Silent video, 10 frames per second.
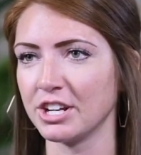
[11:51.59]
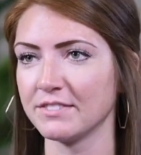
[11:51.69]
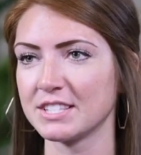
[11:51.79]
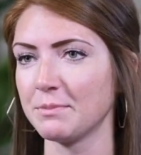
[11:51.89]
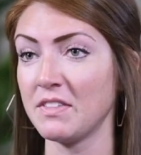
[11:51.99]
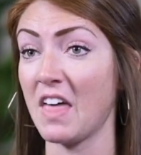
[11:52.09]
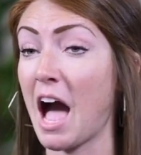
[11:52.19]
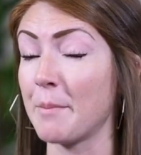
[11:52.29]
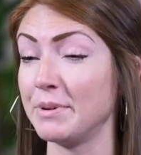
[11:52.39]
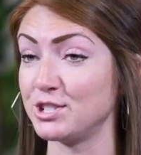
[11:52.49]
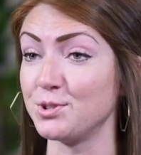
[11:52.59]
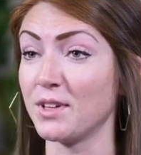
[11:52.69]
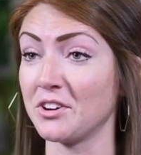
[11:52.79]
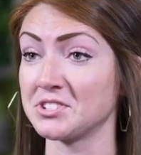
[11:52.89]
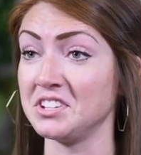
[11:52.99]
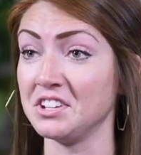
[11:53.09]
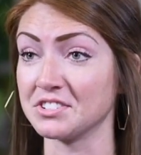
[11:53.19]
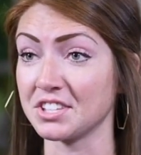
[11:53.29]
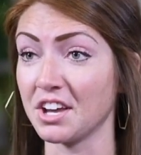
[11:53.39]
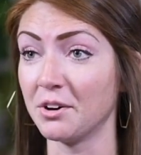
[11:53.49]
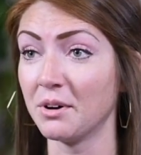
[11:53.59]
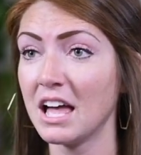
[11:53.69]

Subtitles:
of something that happened 2,000 years ago.